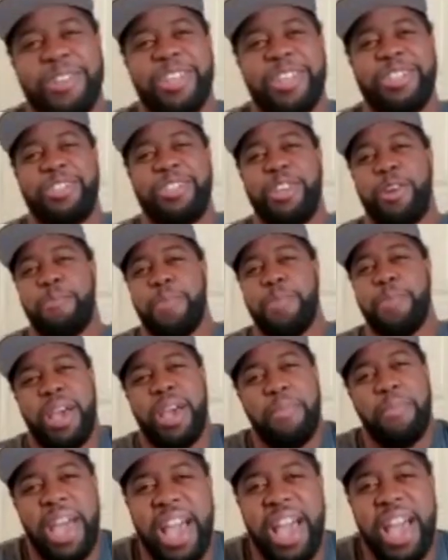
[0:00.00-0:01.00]
Yes, sir, man.
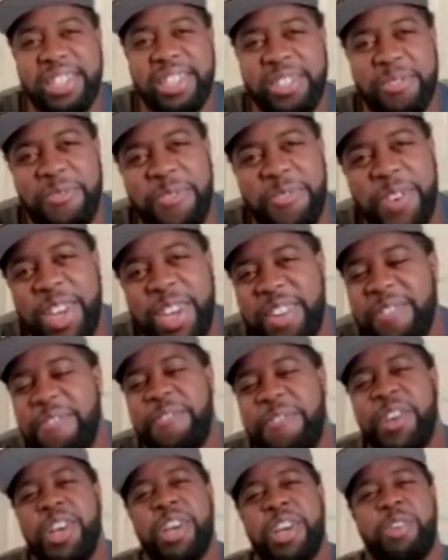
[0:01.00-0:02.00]
I'm going to ask some
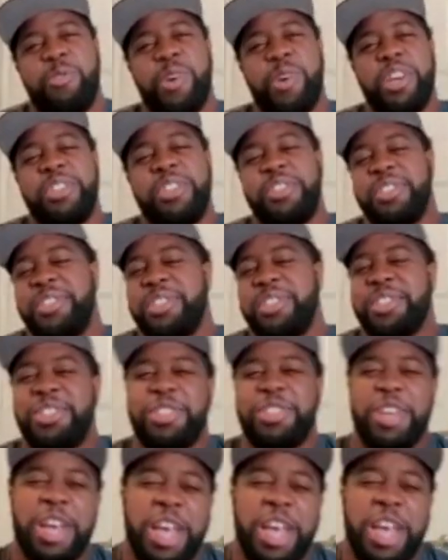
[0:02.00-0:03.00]
fun
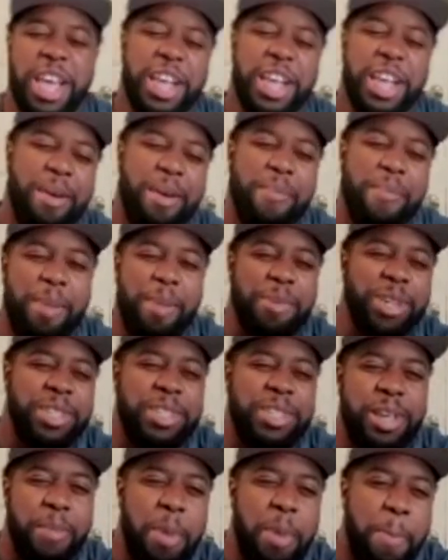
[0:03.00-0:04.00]
questions. I'm
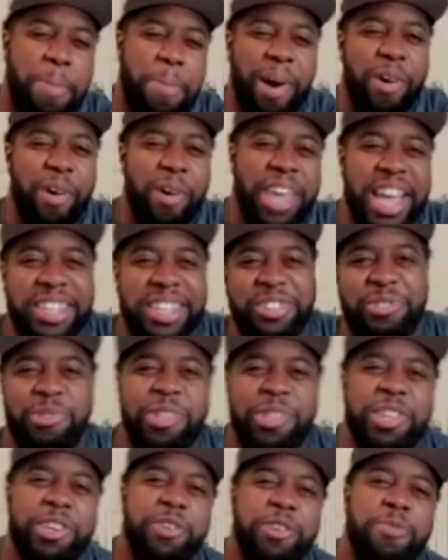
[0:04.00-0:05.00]
gonna poke at you a
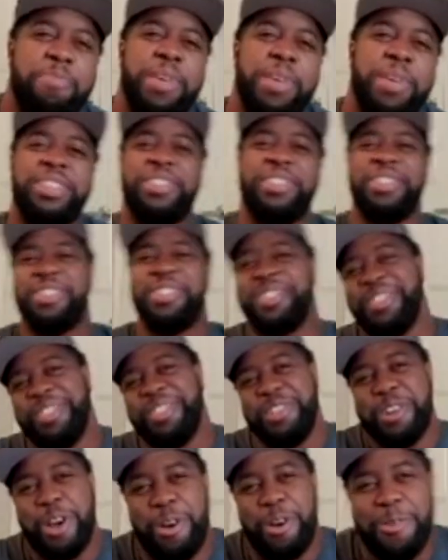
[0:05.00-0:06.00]
little bit, just,
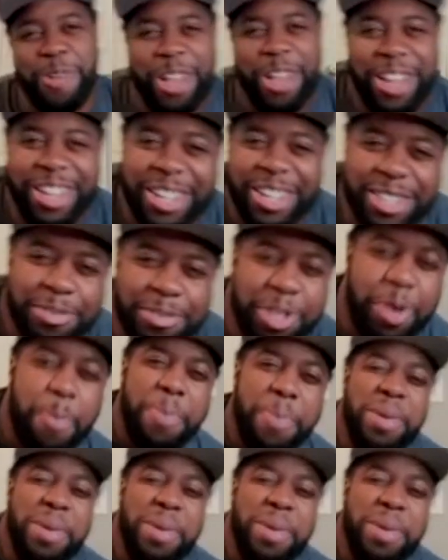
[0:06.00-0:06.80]
you know, so